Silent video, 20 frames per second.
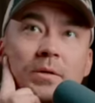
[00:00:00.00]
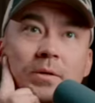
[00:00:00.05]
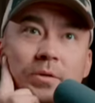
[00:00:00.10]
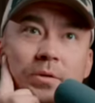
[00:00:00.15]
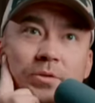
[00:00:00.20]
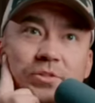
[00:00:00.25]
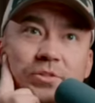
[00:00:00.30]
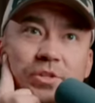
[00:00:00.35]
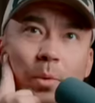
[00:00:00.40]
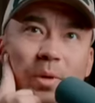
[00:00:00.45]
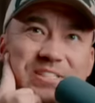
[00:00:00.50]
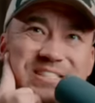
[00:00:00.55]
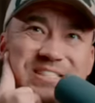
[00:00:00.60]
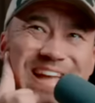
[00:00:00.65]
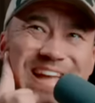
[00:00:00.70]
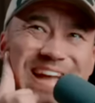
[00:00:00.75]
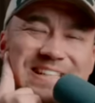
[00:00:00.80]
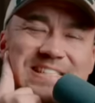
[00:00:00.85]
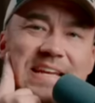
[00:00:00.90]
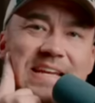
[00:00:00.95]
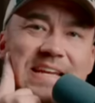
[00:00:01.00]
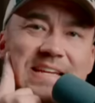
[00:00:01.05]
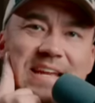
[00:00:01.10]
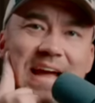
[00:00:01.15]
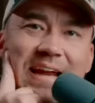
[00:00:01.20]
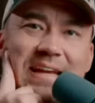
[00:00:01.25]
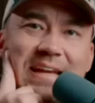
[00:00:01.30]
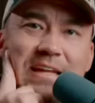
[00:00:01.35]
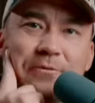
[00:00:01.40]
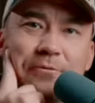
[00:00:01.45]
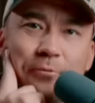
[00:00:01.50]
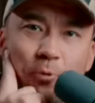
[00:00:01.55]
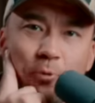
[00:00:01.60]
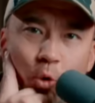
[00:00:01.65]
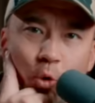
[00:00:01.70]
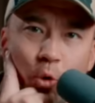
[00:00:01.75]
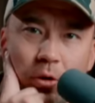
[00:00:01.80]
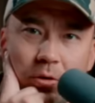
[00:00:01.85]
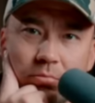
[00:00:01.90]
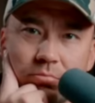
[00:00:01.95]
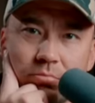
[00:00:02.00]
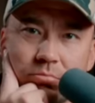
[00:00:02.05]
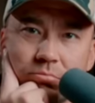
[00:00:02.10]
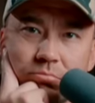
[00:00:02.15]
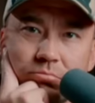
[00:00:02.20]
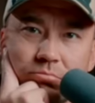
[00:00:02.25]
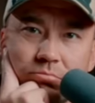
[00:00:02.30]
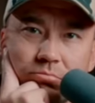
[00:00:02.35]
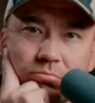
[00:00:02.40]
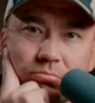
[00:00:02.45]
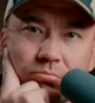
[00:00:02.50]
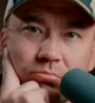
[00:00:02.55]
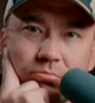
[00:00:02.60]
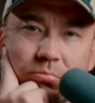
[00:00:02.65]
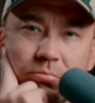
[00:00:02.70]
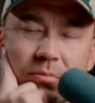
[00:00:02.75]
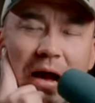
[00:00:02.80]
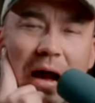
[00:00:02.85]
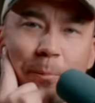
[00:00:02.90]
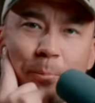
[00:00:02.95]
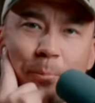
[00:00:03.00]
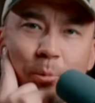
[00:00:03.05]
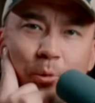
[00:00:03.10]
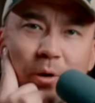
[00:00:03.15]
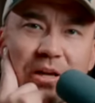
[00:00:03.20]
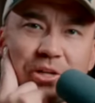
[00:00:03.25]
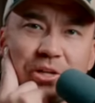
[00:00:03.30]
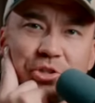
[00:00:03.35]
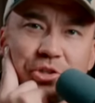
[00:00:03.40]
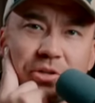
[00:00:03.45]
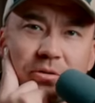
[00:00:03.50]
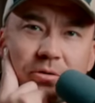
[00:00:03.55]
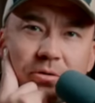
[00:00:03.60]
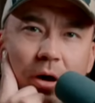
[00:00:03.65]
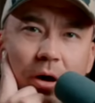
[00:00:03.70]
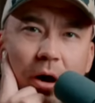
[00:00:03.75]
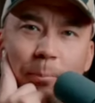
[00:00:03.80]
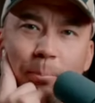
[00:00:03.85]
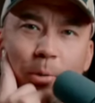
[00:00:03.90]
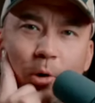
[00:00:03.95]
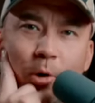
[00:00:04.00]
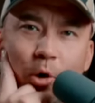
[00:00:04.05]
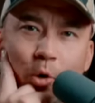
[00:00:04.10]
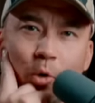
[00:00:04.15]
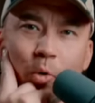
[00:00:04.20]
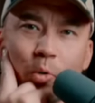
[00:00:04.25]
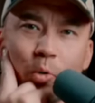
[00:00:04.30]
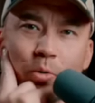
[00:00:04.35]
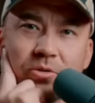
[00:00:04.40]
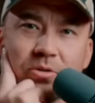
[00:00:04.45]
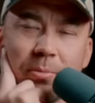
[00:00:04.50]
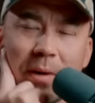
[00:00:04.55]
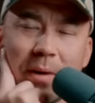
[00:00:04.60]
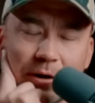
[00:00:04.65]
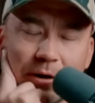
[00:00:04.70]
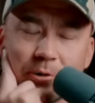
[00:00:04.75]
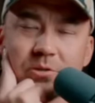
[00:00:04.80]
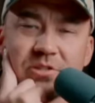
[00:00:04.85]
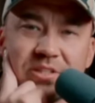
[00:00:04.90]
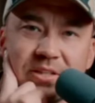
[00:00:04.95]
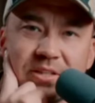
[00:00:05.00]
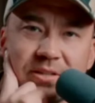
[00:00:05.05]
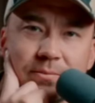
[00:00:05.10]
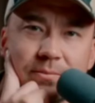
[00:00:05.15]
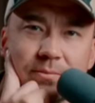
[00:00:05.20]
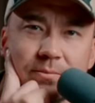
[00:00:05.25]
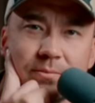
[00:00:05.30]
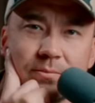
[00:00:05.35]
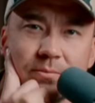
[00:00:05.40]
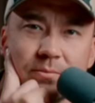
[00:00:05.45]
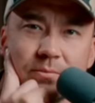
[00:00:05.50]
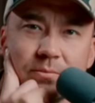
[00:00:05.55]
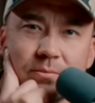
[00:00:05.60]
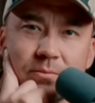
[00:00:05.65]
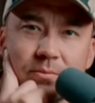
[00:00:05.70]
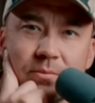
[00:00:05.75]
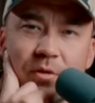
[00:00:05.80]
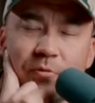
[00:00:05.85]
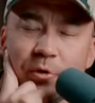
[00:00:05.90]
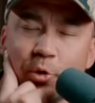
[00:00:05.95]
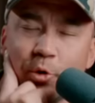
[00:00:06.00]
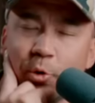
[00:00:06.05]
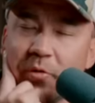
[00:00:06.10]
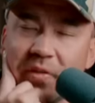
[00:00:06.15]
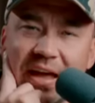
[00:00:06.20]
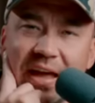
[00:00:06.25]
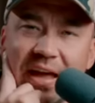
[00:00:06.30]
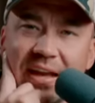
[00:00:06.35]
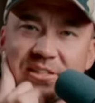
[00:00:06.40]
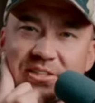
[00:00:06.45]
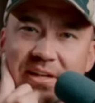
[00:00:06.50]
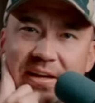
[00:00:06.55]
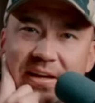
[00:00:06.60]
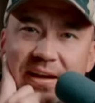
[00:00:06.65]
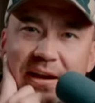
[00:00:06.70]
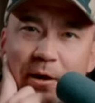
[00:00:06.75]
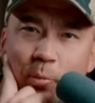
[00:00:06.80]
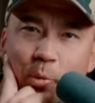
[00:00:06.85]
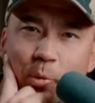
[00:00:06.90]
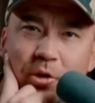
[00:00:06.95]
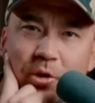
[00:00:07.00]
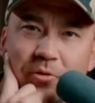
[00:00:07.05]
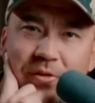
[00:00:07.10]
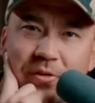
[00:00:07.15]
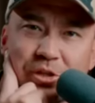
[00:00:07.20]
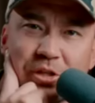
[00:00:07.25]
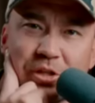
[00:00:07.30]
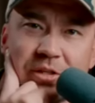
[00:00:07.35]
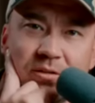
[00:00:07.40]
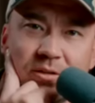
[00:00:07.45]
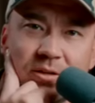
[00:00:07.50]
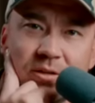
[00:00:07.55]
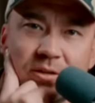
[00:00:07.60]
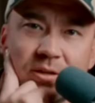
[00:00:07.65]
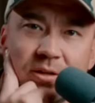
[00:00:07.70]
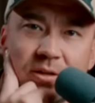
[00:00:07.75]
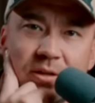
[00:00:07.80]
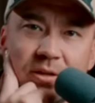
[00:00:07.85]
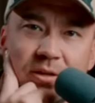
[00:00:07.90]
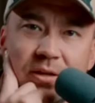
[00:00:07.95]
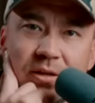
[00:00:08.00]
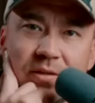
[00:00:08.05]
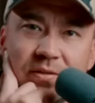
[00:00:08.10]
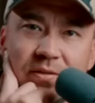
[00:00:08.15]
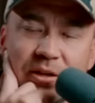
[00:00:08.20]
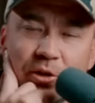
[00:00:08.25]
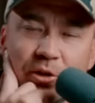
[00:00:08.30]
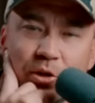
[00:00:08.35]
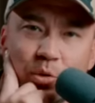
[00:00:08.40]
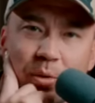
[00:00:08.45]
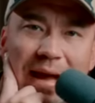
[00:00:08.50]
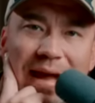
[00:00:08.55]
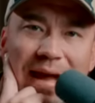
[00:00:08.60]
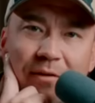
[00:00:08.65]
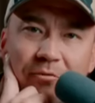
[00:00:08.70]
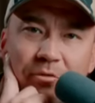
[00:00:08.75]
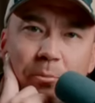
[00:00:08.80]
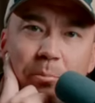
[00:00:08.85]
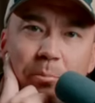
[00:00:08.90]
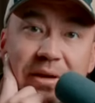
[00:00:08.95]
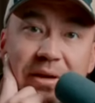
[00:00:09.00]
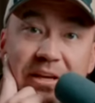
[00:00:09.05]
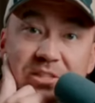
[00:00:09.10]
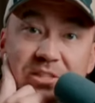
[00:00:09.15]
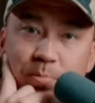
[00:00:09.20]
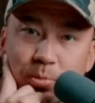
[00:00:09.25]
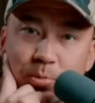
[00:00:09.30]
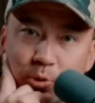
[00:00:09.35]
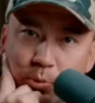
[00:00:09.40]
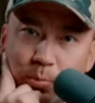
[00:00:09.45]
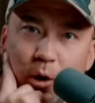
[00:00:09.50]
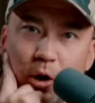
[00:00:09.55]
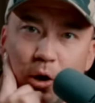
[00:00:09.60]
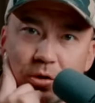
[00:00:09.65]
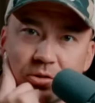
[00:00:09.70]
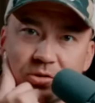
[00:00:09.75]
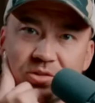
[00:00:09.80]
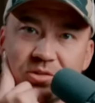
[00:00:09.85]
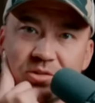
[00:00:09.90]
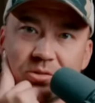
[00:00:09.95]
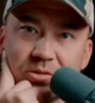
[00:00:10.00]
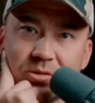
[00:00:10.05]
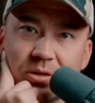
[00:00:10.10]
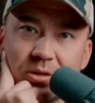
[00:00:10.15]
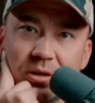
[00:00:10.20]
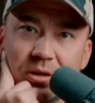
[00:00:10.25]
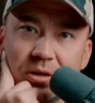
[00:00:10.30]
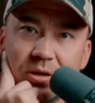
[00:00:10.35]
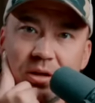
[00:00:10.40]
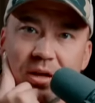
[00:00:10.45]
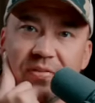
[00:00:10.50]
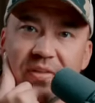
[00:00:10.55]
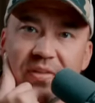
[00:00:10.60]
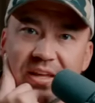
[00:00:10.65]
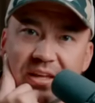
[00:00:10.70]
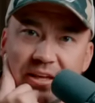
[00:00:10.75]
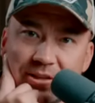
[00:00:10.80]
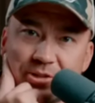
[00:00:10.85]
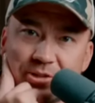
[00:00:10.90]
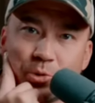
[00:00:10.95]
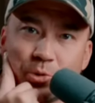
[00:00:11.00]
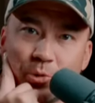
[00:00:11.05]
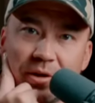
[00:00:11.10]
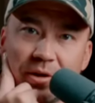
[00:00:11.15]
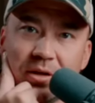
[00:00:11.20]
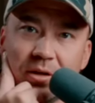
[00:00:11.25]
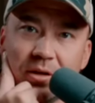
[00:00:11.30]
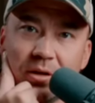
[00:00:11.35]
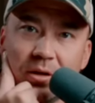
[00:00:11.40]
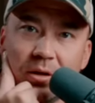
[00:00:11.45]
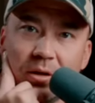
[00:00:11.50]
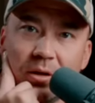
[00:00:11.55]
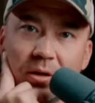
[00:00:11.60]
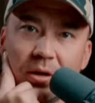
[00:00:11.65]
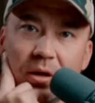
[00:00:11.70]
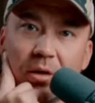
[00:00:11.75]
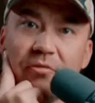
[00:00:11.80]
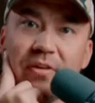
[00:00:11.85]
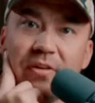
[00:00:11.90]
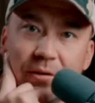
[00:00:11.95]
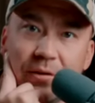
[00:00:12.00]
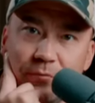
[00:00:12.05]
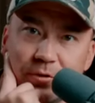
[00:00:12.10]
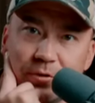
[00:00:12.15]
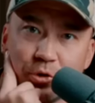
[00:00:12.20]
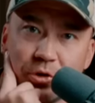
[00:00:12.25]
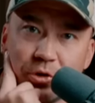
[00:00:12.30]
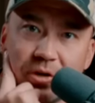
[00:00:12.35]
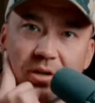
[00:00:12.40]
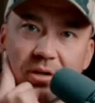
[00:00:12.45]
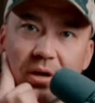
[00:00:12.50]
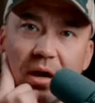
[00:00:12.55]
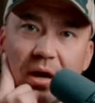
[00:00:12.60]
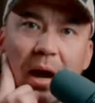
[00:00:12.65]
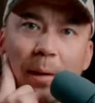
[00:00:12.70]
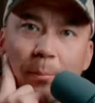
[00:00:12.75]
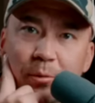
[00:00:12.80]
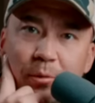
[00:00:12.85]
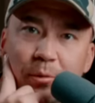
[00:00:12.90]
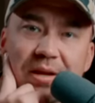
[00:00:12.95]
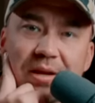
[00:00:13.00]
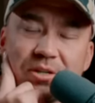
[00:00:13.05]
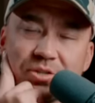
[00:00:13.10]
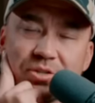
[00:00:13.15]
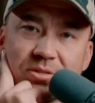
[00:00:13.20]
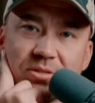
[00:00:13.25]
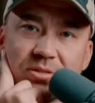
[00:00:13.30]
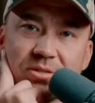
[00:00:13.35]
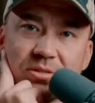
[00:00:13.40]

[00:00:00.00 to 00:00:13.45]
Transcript: So it's 1994, Operation Uphold Democracy. If you're in the 82nd Airborne Division, then you have the biggest blue balls in the history of infantry operations.